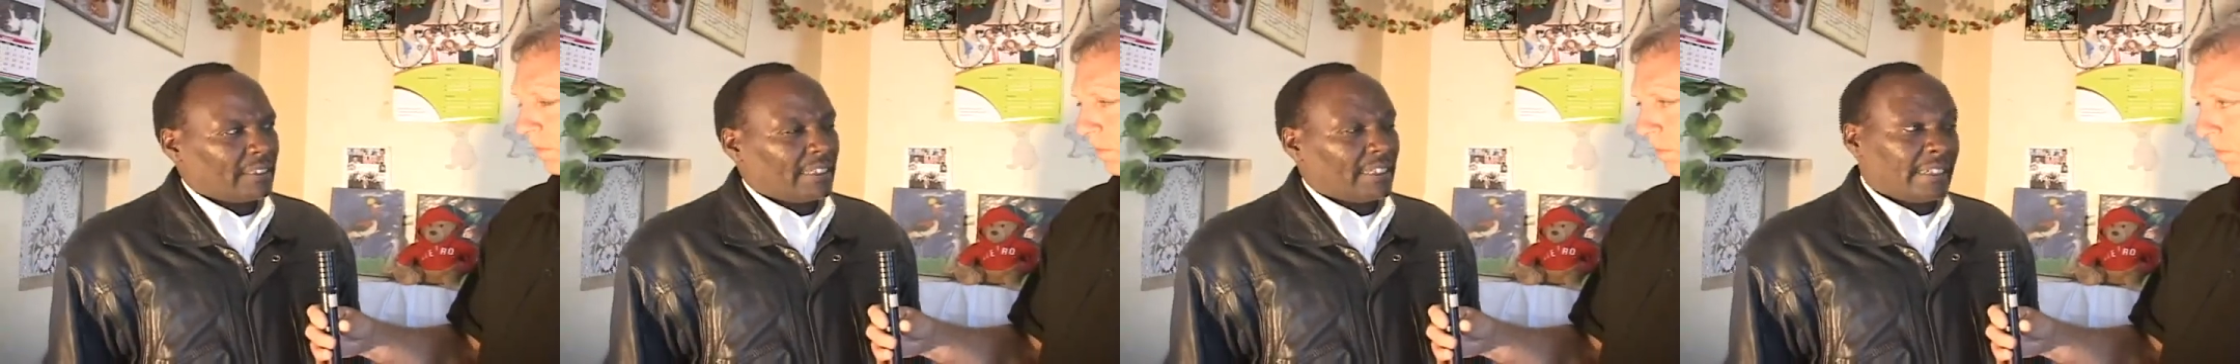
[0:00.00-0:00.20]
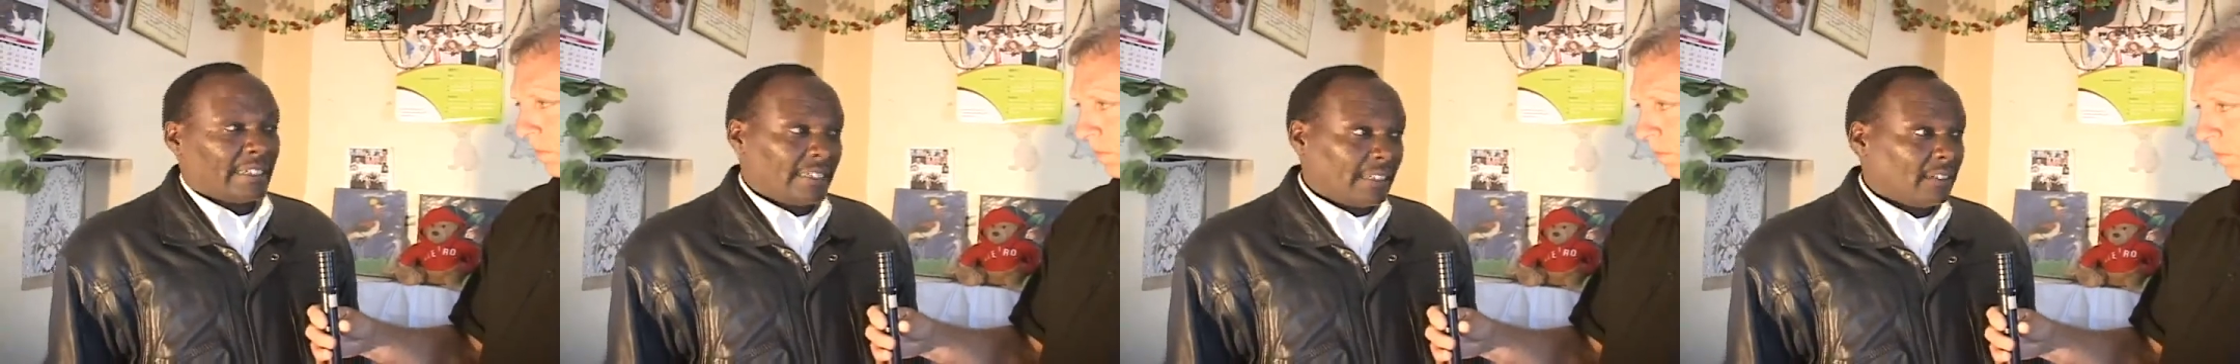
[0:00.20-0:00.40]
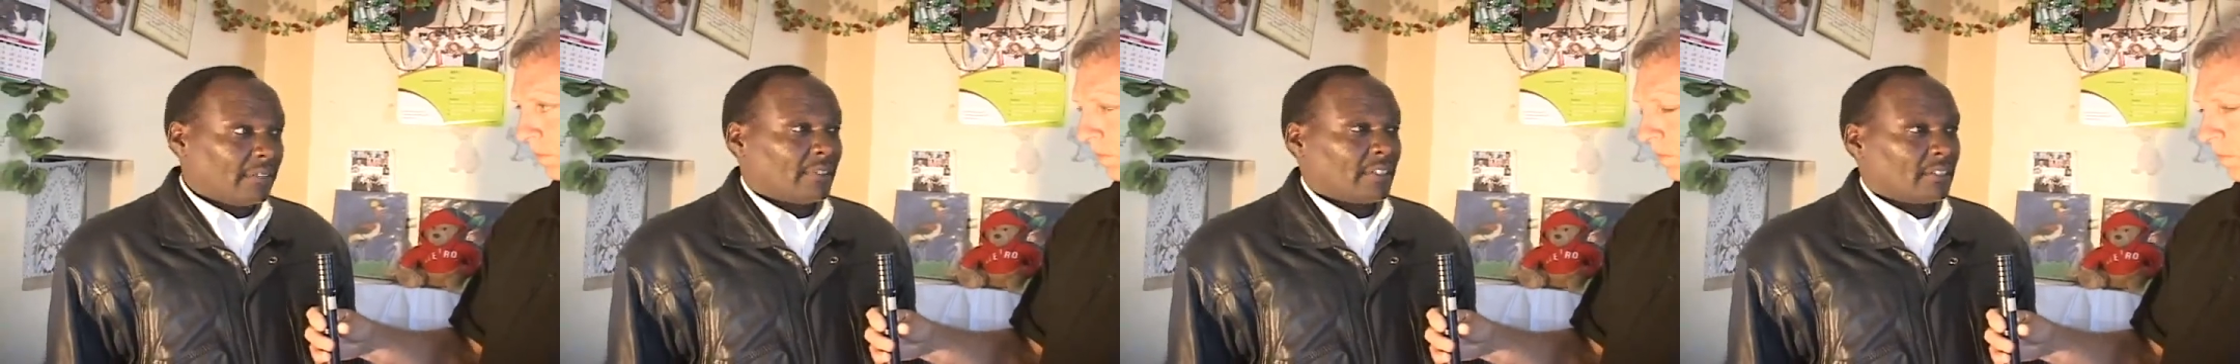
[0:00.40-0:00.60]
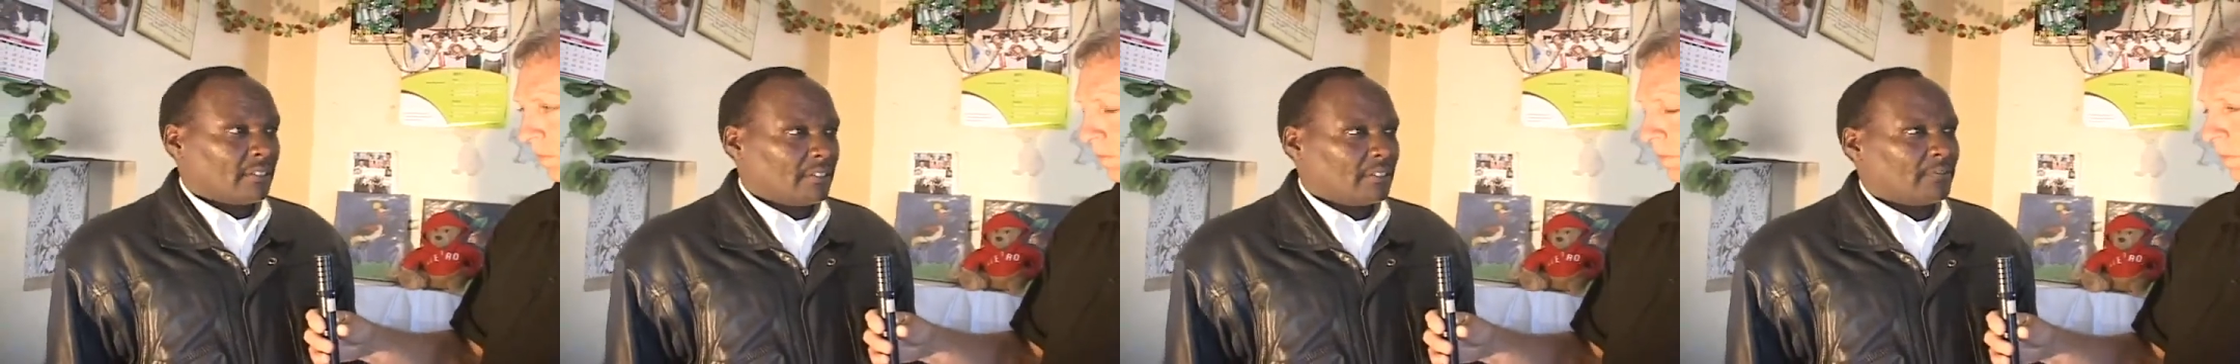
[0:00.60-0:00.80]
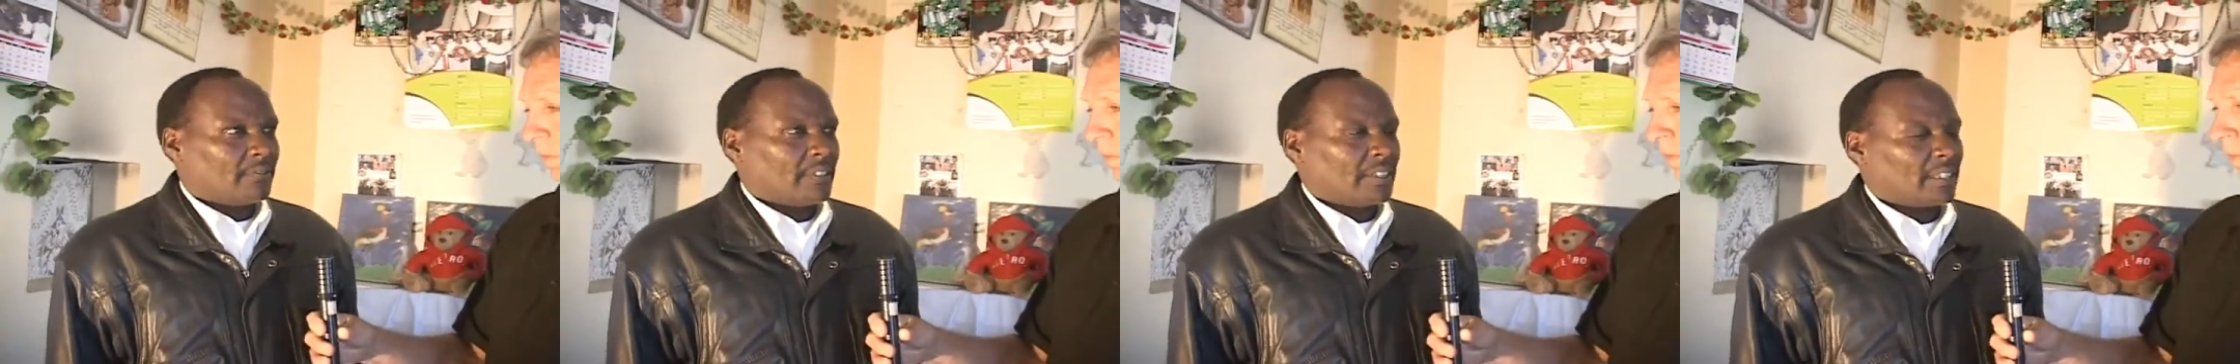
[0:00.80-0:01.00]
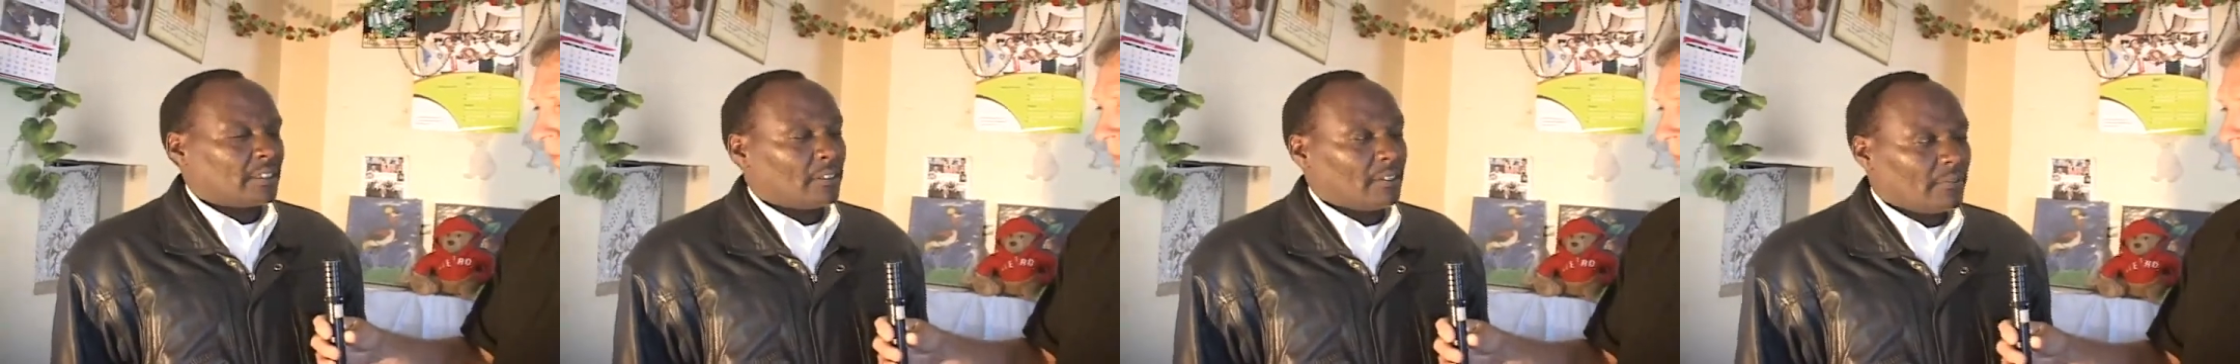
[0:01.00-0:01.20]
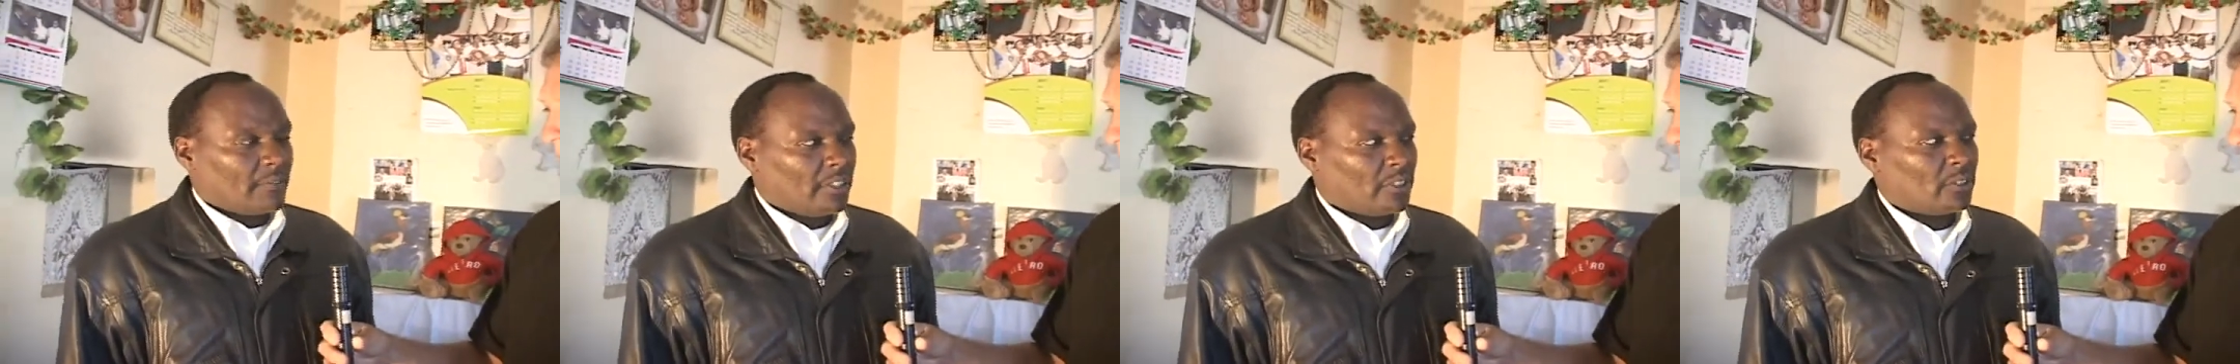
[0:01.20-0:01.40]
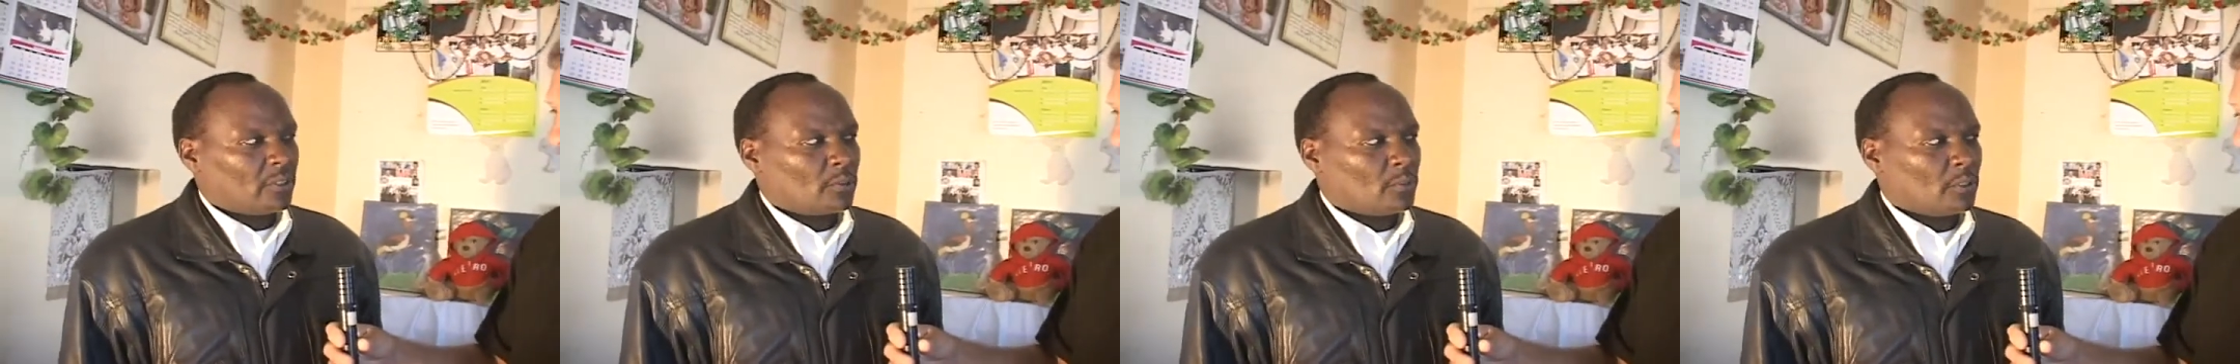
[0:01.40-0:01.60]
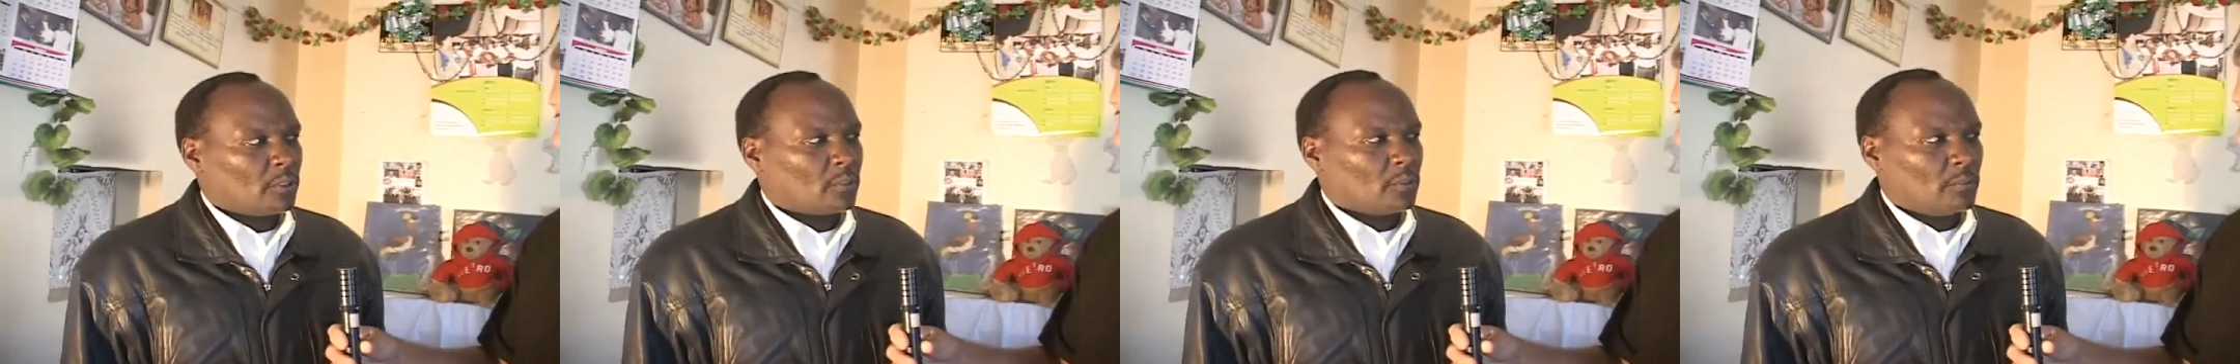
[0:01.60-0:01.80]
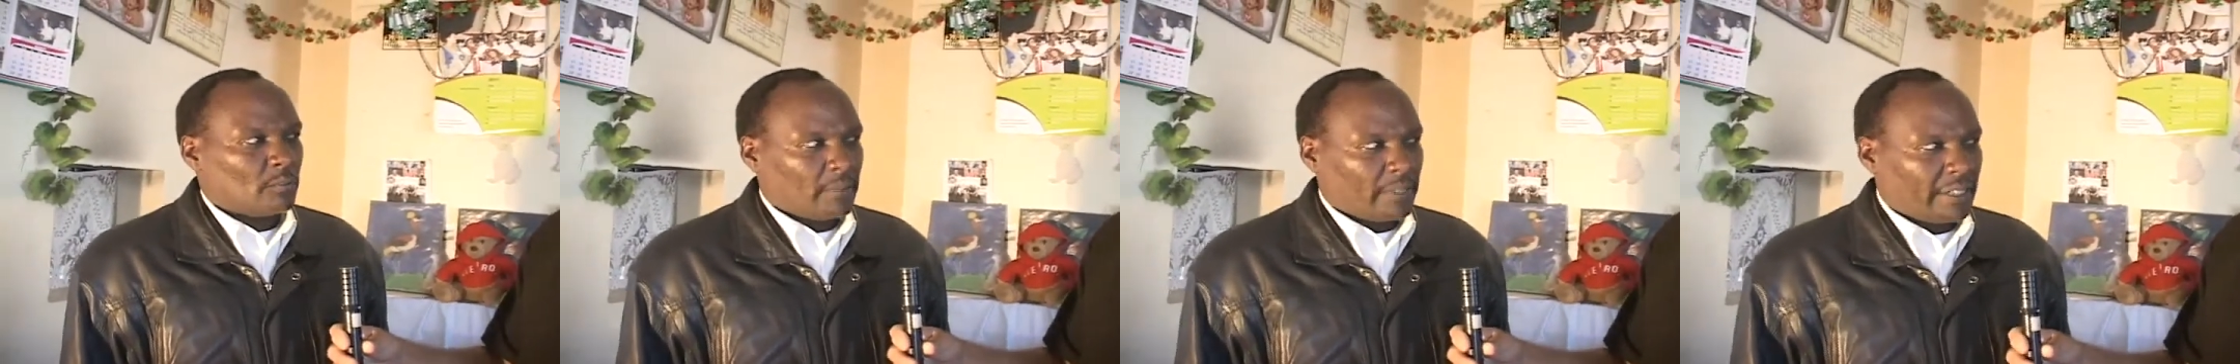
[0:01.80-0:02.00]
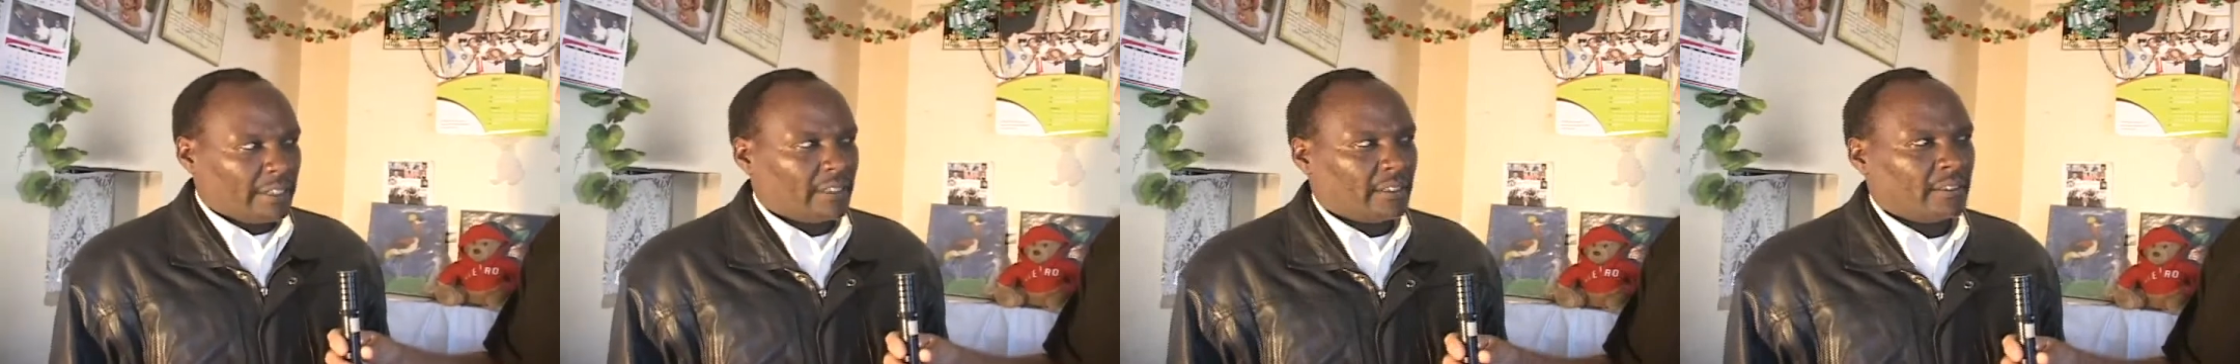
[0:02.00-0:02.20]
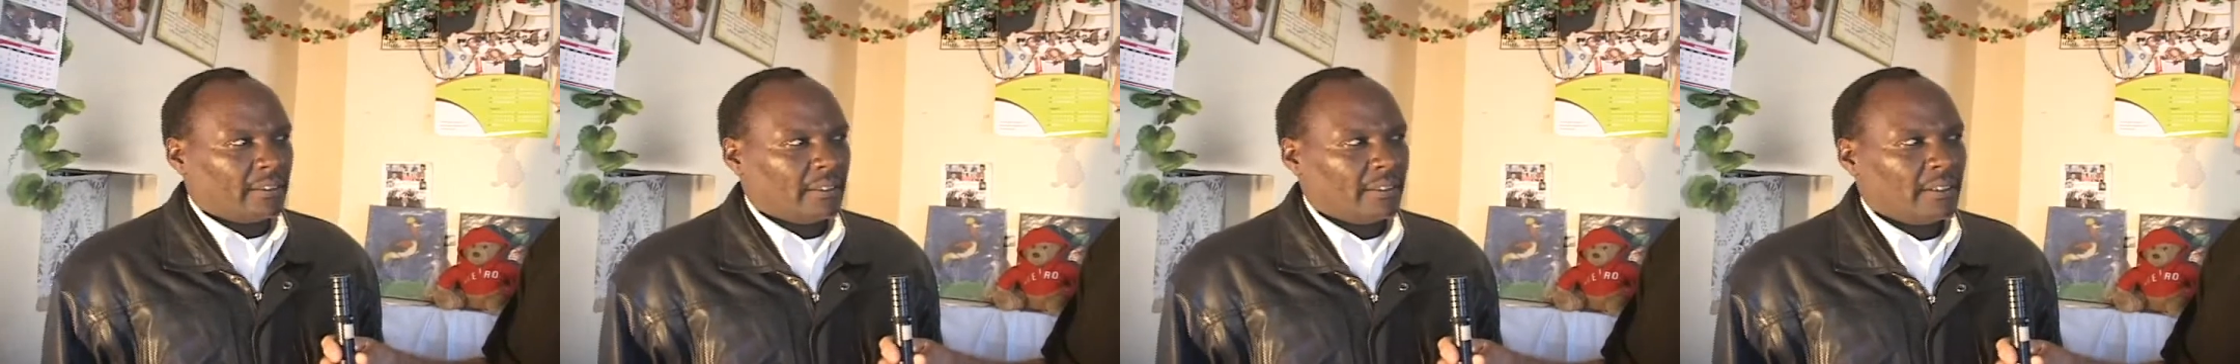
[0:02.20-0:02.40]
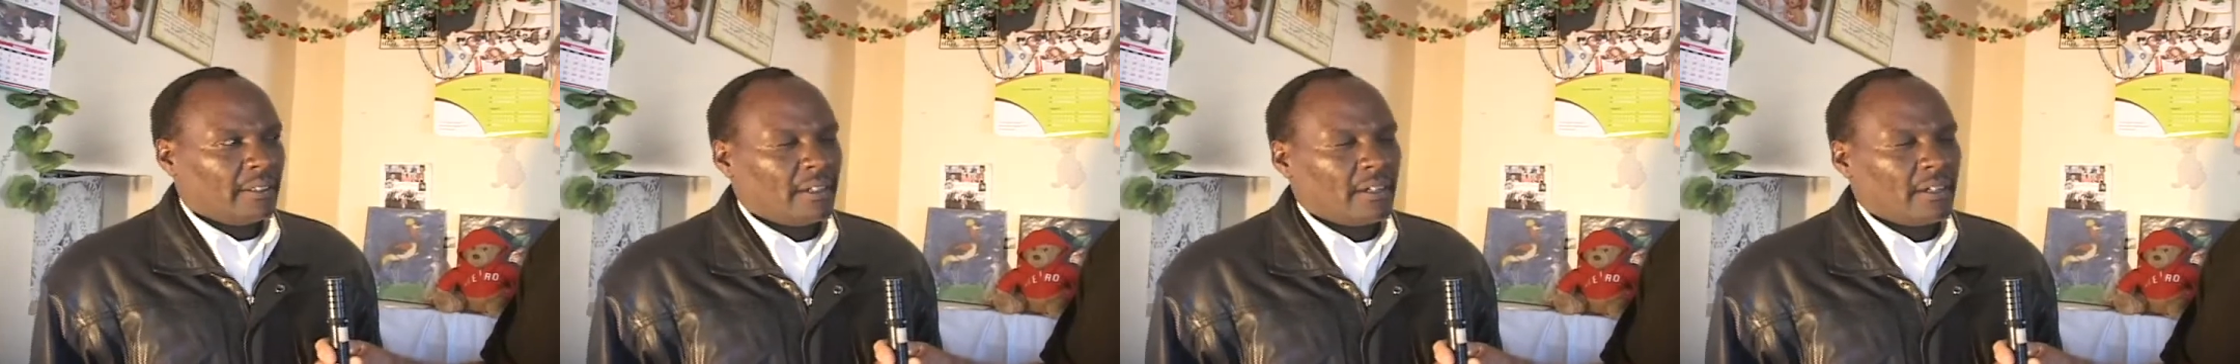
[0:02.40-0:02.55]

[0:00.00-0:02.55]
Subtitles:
the idea of the conference, our vision was to bring